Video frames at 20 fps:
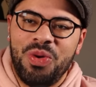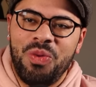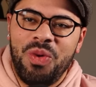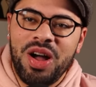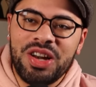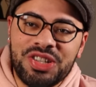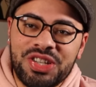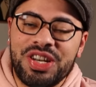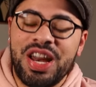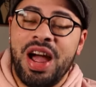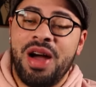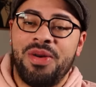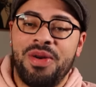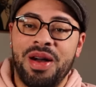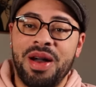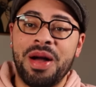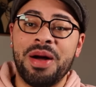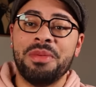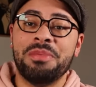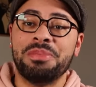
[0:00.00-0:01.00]

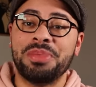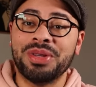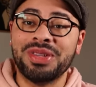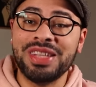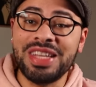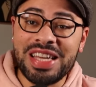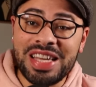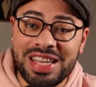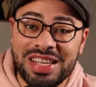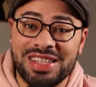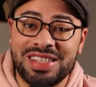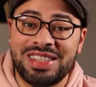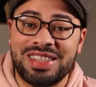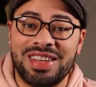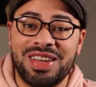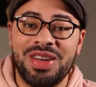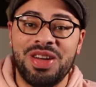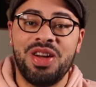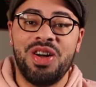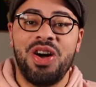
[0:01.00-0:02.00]
Watchtower,
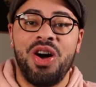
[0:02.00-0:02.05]
please.